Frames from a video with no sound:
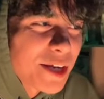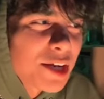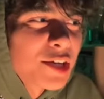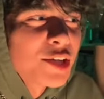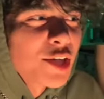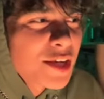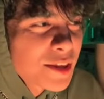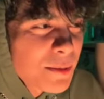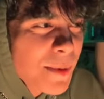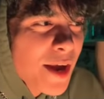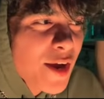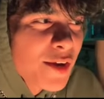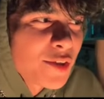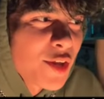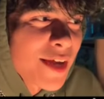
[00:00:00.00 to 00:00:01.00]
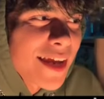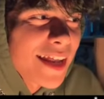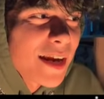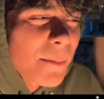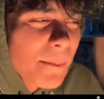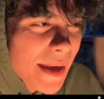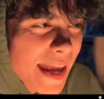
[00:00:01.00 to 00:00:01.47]
You're gonna look in the mirror and look
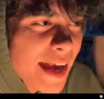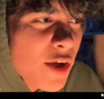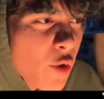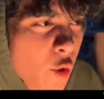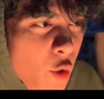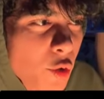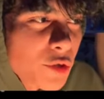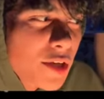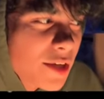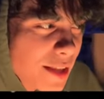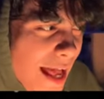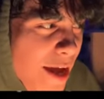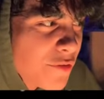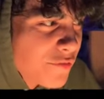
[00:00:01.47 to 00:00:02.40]
at a big old clown